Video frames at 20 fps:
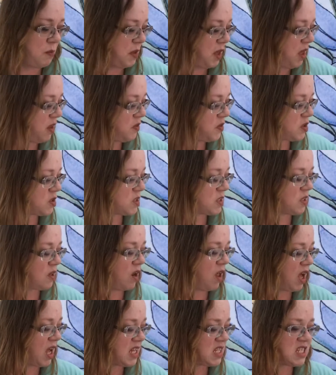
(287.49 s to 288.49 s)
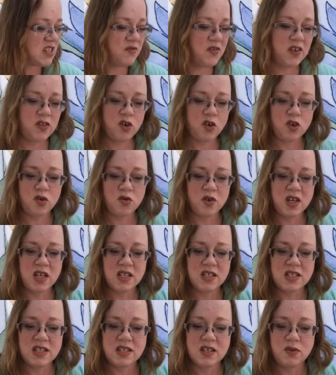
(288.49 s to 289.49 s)
There's lots of other
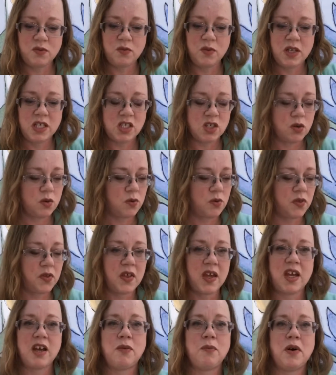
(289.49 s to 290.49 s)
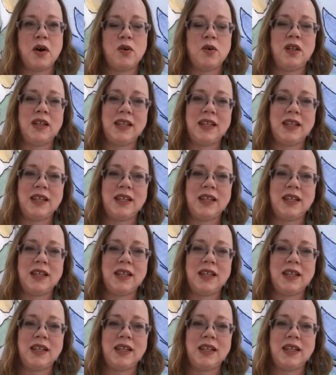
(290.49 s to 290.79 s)
greens that we don't think about.